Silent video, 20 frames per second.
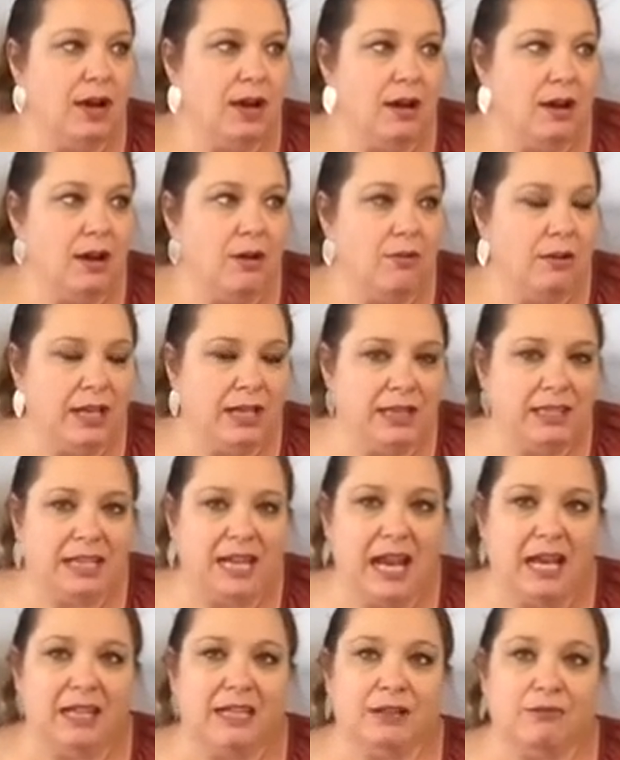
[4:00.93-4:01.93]
I'll get the
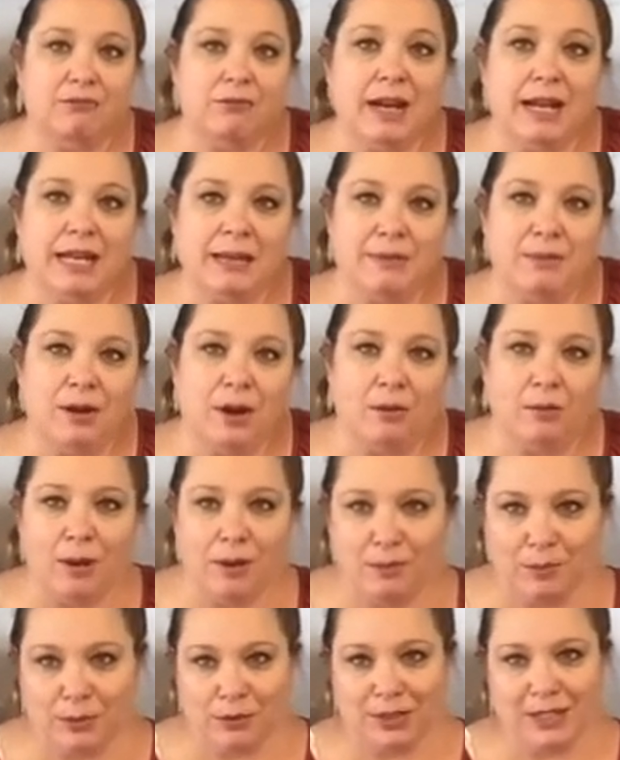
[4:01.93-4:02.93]
garlic ready, but I
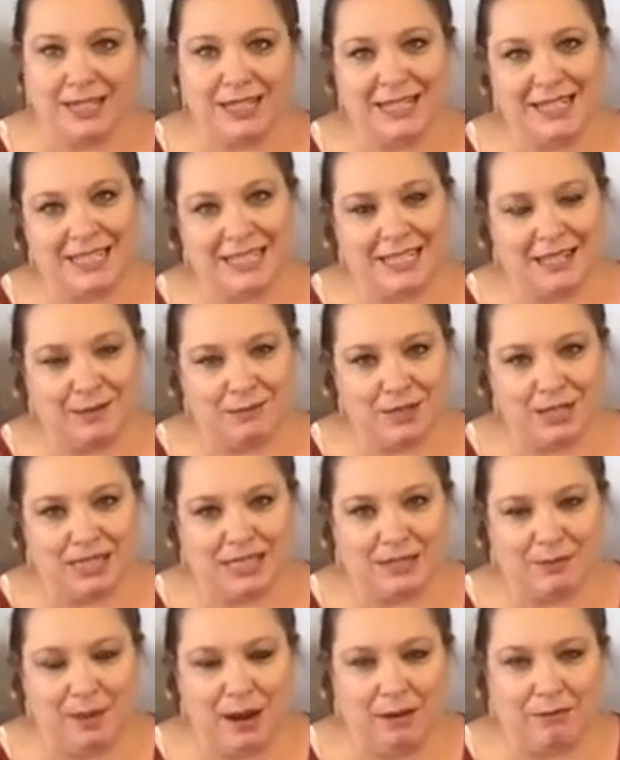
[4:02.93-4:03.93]
won't put it in until I'm
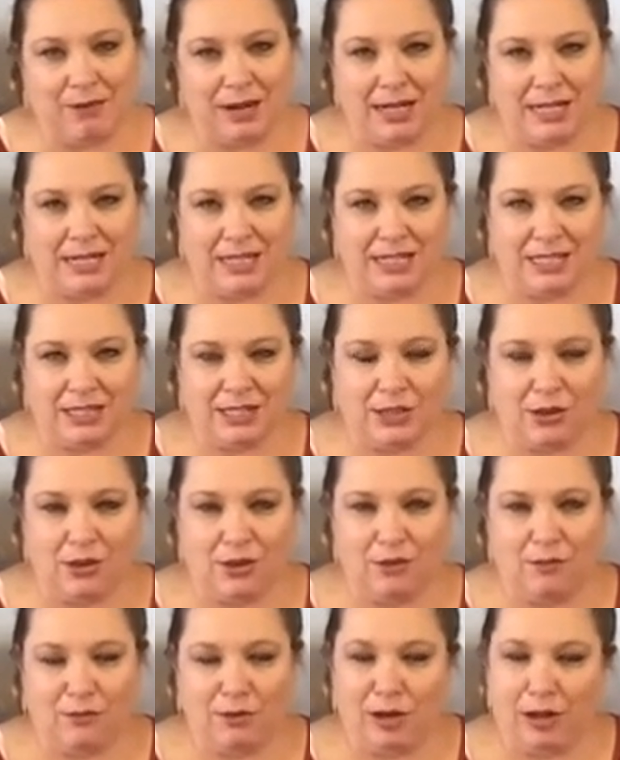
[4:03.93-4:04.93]
just about ready to
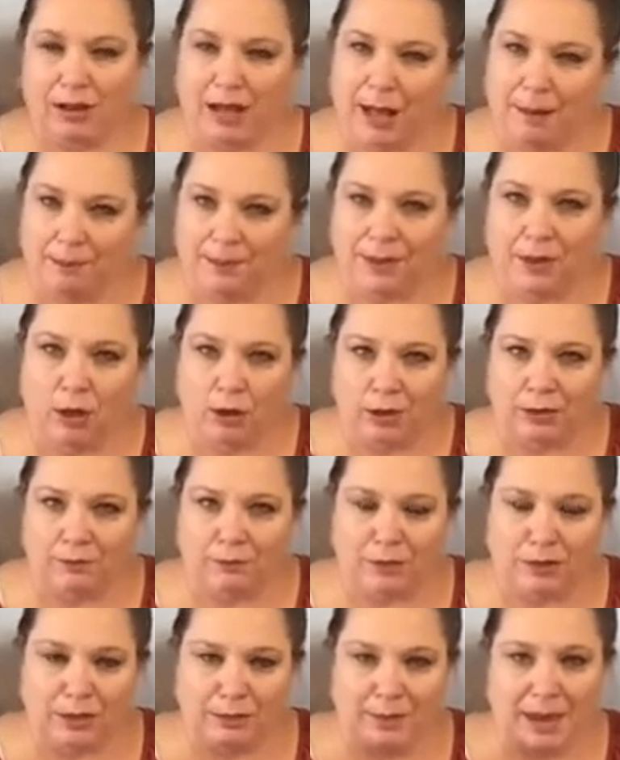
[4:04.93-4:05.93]
serve, when I'll up the olive
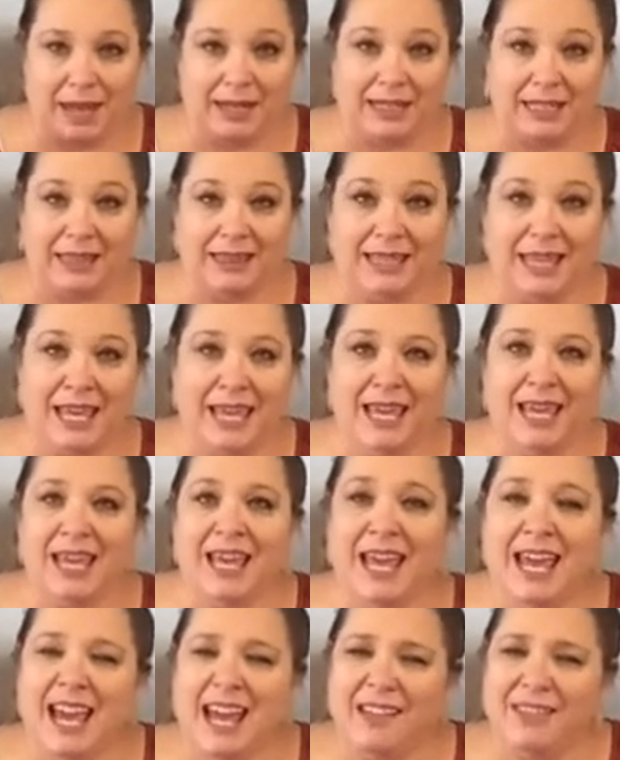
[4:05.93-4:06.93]
oil amount in there.
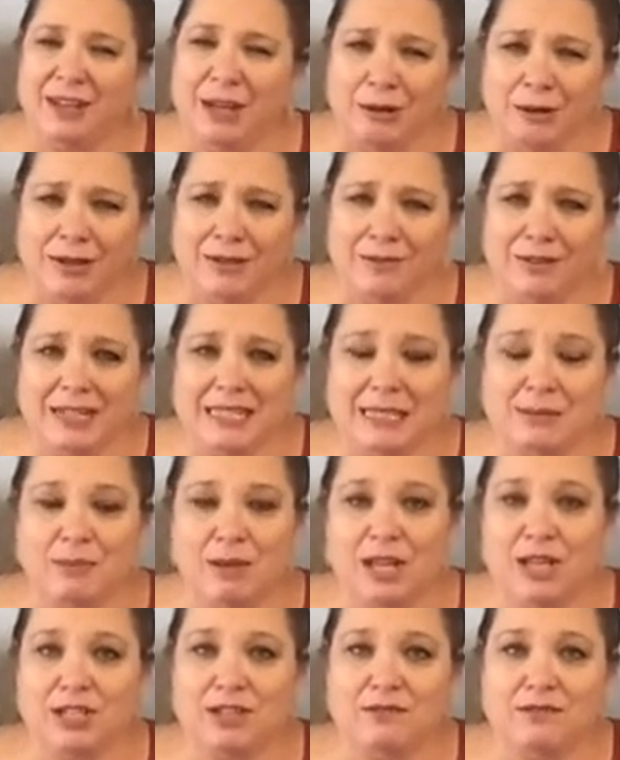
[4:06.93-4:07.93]
And then I'll give it a
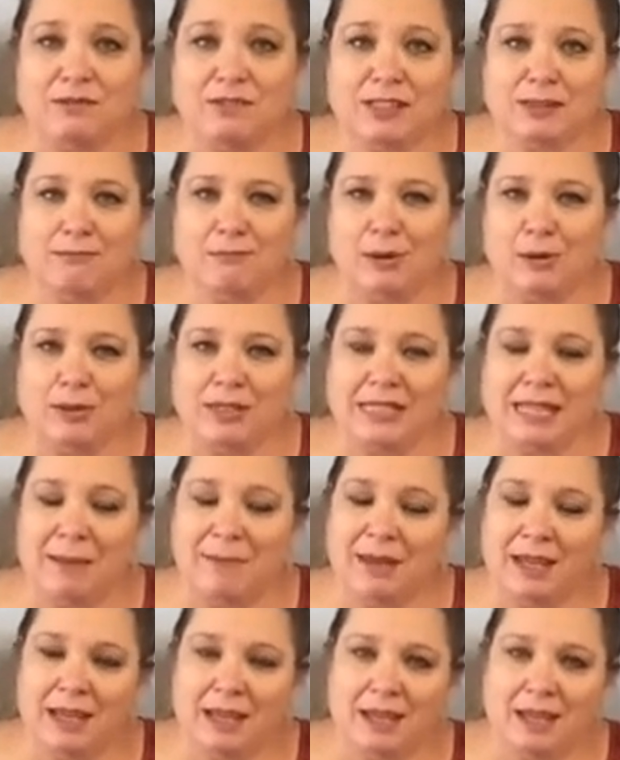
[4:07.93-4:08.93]
splash of some
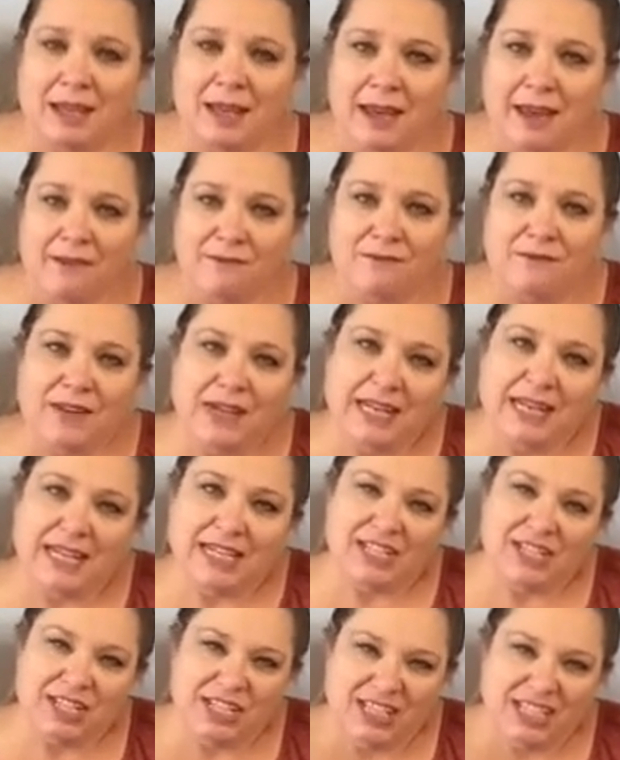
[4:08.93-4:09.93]
balsamic
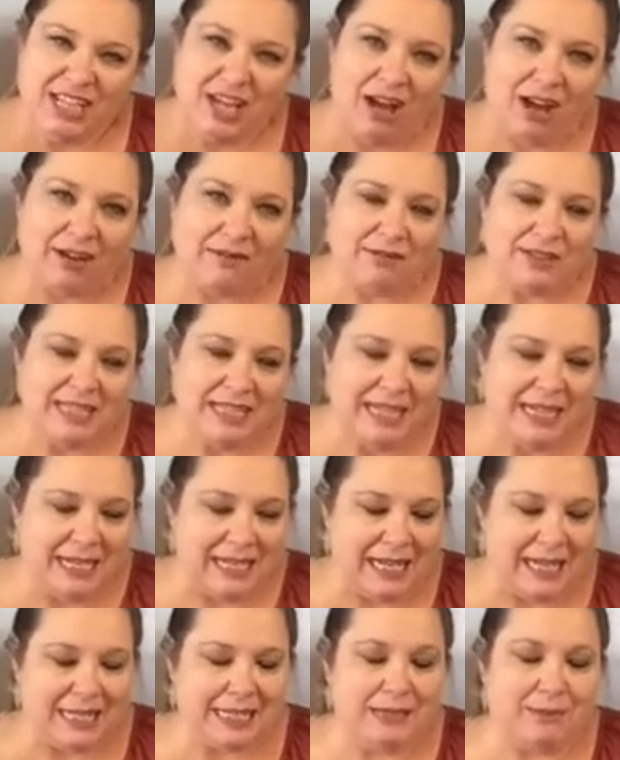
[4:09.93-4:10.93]
vinegar just to kind of
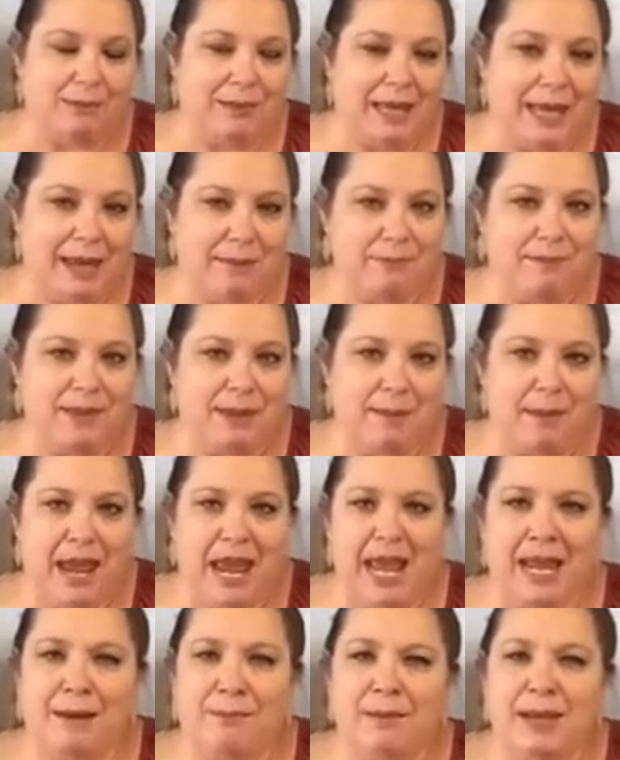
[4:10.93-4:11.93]
deglaze the
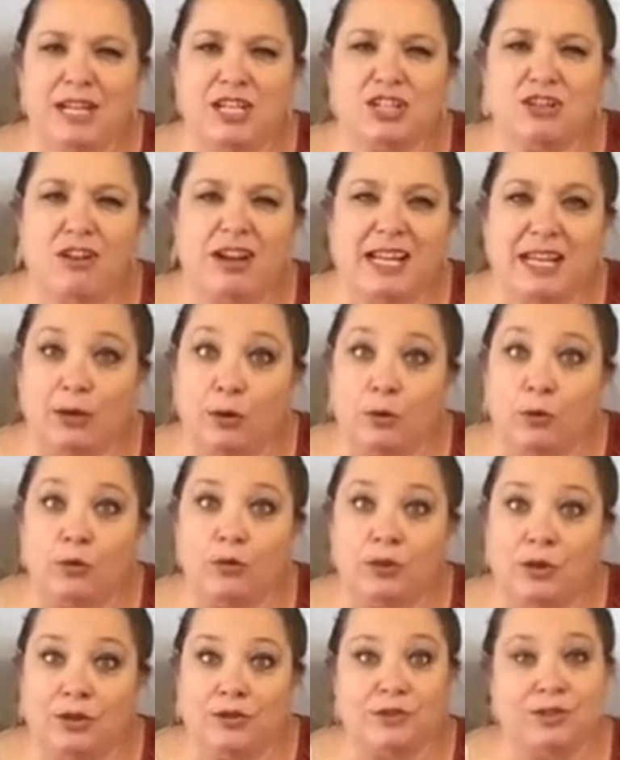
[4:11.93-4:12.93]
pan and make sure I get all
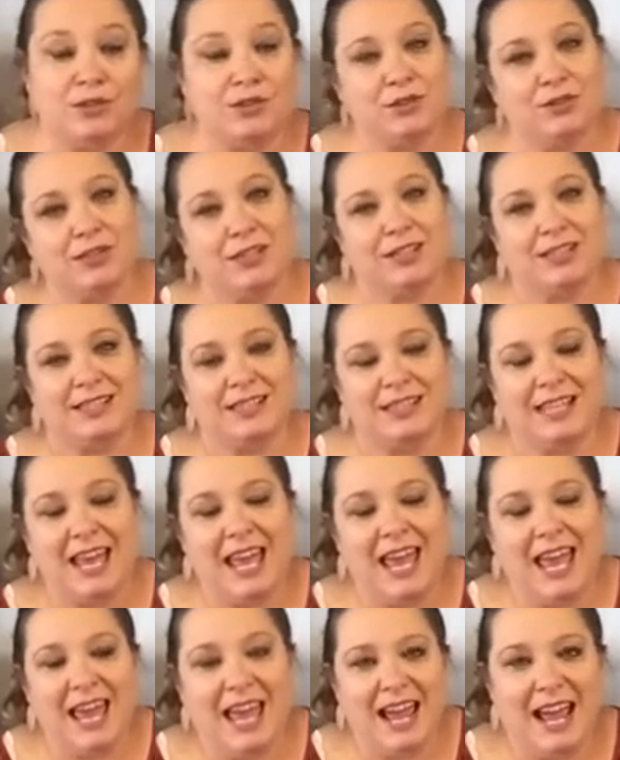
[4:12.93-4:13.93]
those juices.
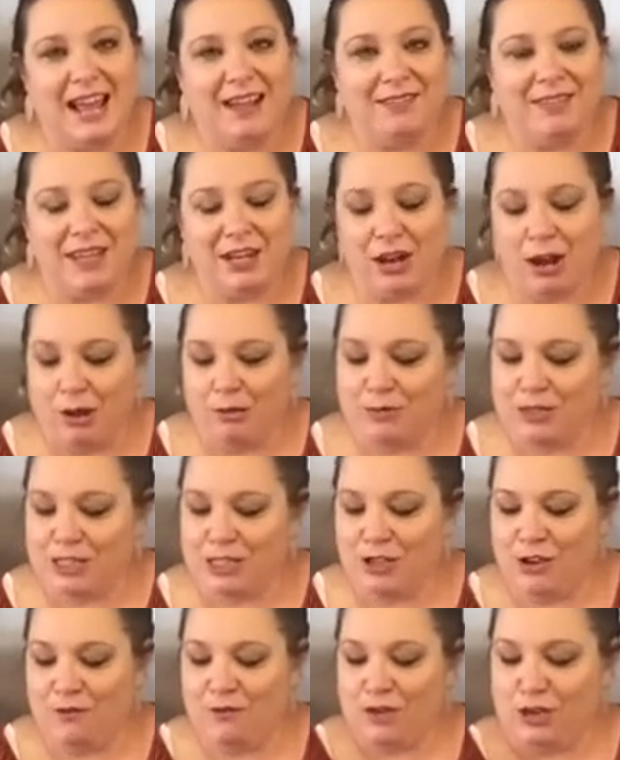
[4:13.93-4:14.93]
And then I will
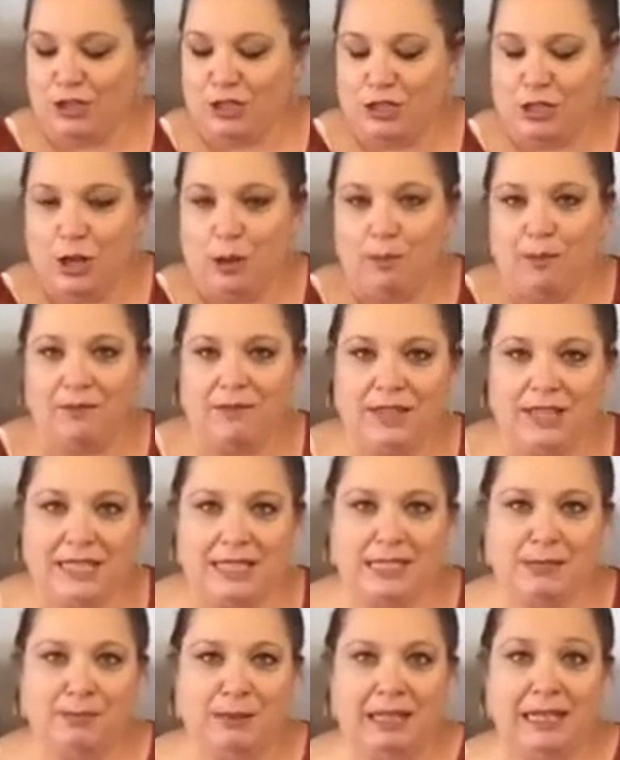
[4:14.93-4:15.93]
serve it on top of this
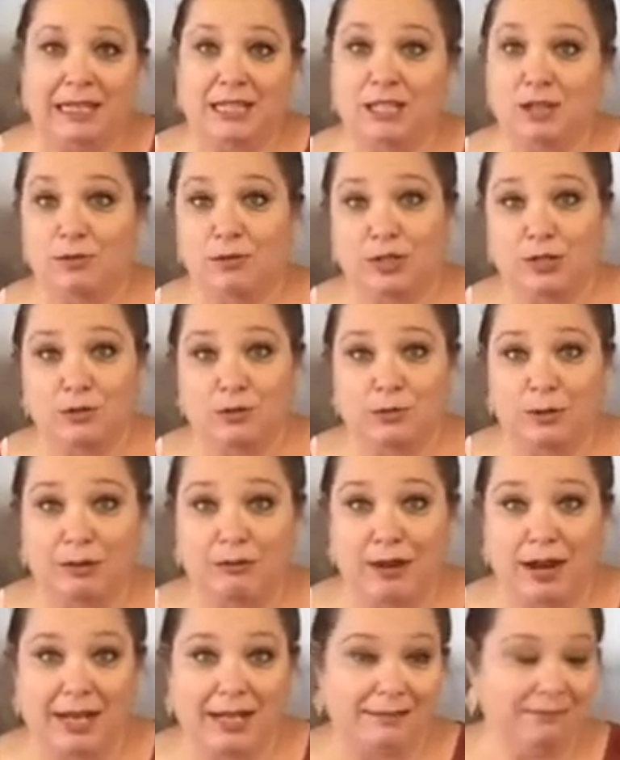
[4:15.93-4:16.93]
polenta, which will be
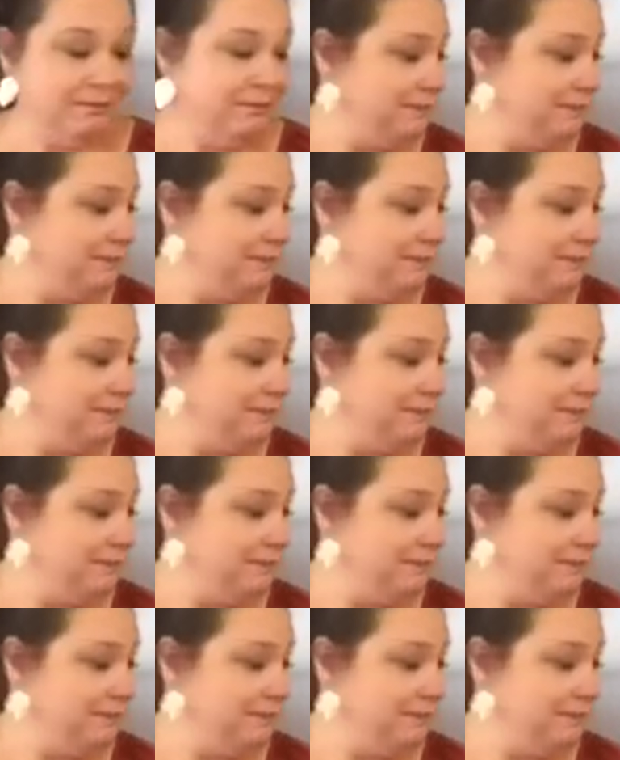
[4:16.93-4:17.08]
ready.